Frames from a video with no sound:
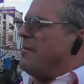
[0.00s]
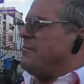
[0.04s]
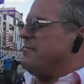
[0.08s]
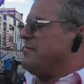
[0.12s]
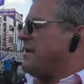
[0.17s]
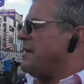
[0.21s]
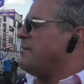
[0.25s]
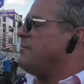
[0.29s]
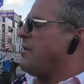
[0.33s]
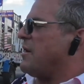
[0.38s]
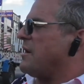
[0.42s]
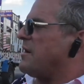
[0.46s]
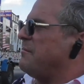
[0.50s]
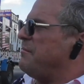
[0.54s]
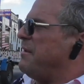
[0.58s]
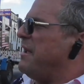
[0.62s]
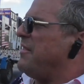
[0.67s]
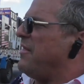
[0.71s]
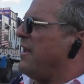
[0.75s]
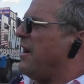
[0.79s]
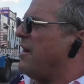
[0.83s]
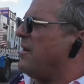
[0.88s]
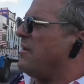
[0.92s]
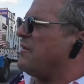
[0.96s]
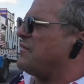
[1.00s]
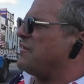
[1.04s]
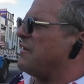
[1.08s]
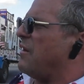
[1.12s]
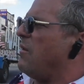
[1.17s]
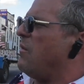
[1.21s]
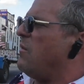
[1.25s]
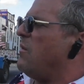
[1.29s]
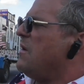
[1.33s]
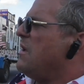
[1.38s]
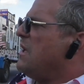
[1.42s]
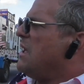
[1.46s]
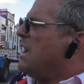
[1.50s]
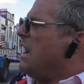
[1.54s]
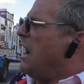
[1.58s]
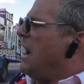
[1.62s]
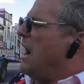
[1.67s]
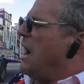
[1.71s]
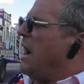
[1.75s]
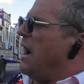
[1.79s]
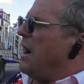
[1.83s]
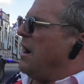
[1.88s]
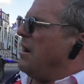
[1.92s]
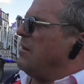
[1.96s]
that we're going to be there. So
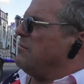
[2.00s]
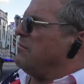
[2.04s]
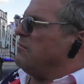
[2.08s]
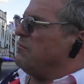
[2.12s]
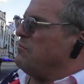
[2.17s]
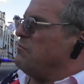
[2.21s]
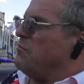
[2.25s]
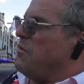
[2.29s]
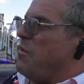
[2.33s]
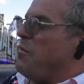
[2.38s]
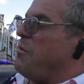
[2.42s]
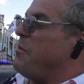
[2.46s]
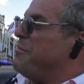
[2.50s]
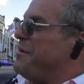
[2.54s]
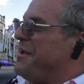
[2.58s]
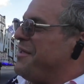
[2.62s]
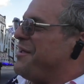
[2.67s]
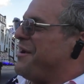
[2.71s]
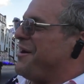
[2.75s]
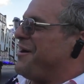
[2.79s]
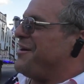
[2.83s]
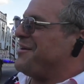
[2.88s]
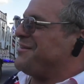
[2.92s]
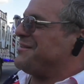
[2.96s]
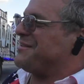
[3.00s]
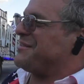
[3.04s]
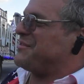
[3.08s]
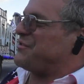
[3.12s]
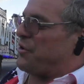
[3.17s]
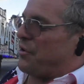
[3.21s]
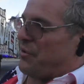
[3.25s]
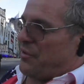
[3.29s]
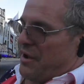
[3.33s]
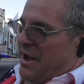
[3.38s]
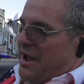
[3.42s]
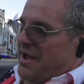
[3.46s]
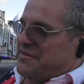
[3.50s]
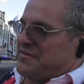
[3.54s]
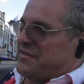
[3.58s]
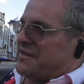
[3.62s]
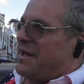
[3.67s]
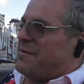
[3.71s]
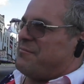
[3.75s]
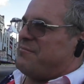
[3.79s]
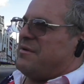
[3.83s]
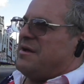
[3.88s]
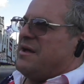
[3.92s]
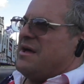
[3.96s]
we will be there in Sterling Heights. And
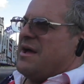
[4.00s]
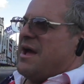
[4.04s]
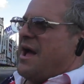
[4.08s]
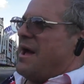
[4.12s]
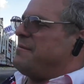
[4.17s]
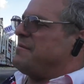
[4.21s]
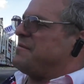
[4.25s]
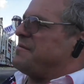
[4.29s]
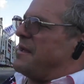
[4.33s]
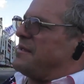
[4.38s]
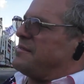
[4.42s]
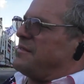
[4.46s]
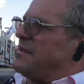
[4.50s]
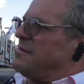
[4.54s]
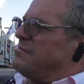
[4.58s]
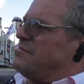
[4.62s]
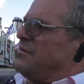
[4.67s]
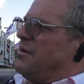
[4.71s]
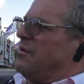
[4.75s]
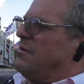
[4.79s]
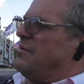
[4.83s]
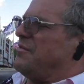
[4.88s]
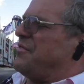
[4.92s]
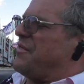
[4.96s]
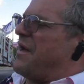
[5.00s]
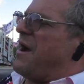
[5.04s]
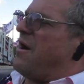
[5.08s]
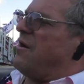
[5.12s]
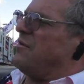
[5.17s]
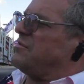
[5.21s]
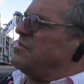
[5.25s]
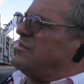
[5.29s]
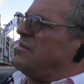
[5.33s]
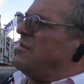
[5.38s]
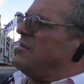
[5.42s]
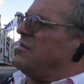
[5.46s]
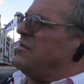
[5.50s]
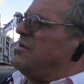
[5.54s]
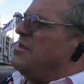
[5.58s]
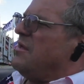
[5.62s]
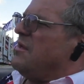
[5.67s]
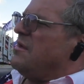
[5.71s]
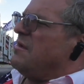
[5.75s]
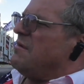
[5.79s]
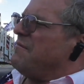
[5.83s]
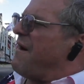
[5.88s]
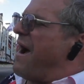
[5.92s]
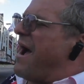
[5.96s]
I'm expecting, you know, 1,000 to
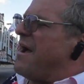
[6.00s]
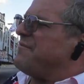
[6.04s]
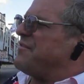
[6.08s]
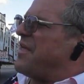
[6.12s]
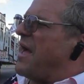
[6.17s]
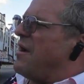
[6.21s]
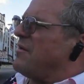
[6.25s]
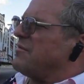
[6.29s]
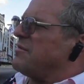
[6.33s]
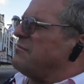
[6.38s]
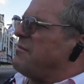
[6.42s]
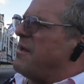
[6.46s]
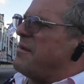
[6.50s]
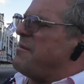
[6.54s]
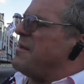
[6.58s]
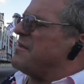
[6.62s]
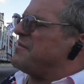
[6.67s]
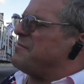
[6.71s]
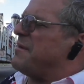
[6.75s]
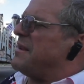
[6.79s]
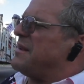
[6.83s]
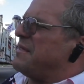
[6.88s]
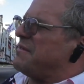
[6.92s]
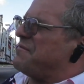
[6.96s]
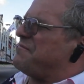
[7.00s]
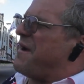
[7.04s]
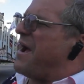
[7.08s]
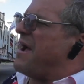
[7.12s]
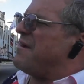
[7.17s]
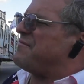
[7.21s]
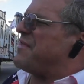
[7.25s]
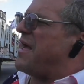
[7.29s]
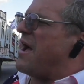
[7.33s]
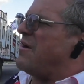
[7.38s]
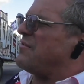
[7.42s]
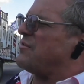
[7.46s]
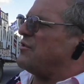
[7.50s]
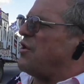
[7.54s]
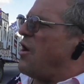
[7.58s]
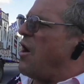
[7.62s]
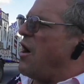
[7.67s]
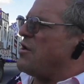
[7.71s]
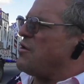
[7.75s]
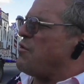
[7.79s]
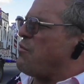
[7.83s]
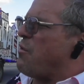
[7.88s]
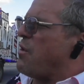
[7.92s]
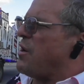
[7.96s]
5,000, maybe as many as 5,000
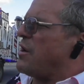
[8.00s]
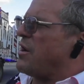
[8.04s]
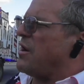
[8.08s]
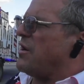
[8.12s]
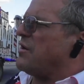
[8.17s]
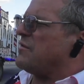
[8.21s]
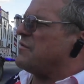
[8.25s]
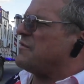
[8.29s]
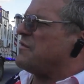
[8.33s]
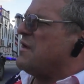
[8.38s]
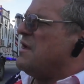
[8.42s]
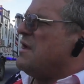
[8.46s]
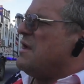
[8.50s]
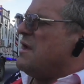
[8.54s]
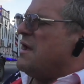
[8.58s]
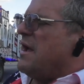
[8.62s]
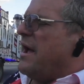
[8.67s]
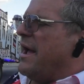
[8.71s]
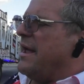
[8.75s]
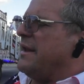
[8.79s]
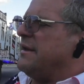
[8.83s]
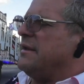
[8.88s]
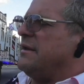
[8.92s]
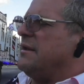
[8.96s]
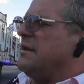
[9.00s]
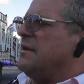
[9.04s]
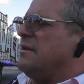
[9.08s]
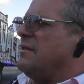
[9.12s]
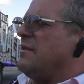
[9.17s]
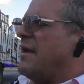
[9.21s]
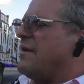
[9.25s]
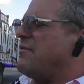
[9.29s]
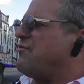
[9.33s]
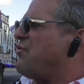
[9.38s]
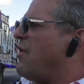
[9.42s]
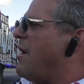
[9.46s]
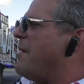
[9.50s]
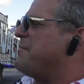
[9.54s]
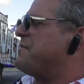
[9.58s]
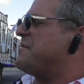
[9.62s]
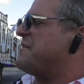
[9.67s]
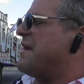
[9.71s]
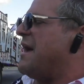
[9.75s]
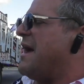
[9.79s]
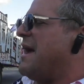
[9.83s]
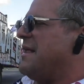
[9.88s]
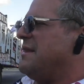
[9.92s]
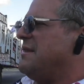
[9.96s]
auto workers. And like Trump
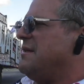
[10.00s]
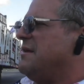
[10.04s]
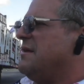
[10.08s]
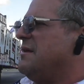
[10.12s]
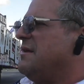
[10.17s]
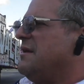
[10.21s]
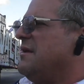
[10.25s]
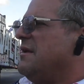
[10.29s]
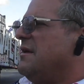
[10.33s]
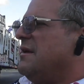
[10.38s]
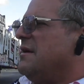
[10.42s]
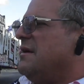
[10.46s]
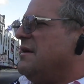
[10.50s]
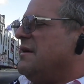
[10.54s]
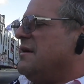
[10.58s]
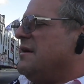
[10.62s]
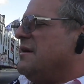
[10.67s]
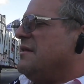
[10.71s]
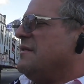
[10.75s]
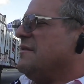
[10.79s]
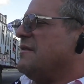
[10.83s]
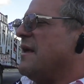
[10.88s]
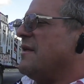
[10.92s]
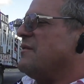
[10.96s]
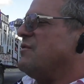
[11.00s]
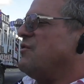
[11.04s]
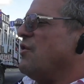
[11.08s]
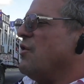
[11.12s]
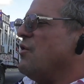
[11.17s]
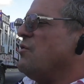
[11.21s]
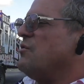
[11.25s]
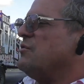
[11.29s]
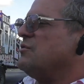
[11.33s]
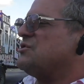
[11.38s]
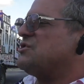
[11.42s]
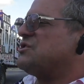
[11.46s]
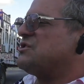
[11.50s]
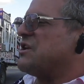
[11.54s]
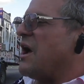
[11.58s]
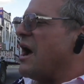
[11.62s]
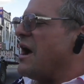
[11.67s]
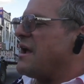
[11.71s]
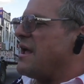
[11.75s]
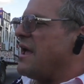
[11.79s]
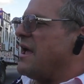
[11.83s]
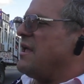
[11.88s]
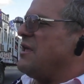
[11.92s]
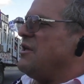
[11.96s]
said, the
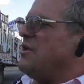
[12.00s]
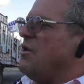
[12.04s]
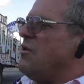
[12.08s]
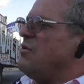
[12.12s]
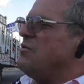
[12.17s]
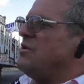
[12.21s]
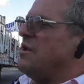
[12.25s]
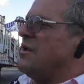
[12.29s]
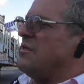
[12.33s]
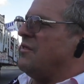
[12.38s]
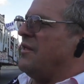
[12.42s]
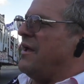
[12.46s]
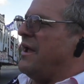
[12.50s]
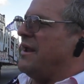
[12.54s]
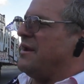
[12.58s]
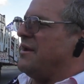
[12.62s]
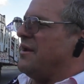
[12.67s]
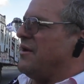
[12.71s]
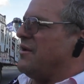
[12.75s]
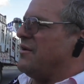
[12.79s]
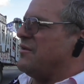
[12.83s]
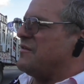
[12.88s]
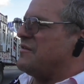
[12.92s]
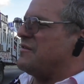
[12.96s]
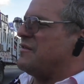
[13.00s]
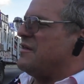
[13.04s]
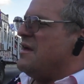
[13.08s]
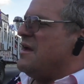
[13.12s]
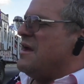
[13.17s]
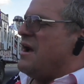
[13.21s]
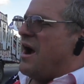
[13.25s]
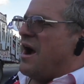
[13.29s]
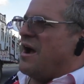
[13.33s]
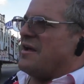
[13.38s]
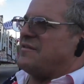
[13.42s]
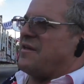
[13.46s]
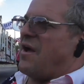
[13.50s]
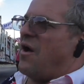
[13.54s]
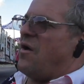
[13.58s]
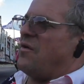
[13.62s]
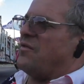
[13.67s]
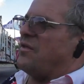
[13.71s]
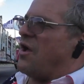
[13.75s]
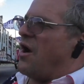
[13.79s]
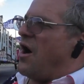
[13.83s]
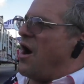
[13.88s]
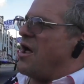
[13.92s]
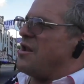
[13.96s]
dues-sucking union leaders are
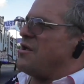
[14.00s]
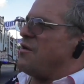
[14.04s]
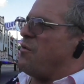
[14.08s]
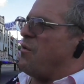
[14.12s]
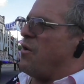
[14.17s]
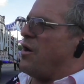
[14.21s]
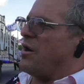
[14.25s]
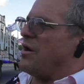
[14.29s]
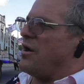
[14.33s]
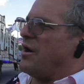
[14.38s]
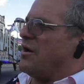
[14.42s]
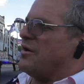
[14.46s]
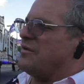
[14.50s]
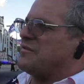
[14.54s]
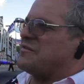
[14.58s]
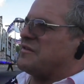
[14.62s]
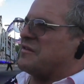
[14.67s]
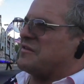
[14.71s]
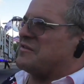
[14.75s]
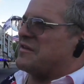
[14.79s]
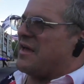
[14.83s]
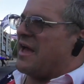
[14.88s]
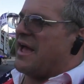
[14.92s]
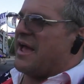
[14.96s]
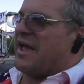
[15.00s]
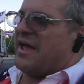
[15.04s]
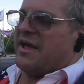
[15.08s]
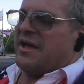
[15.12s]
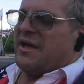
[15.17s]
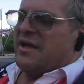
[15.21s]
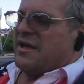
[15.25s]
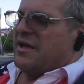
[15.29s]
telling the auto workers to say,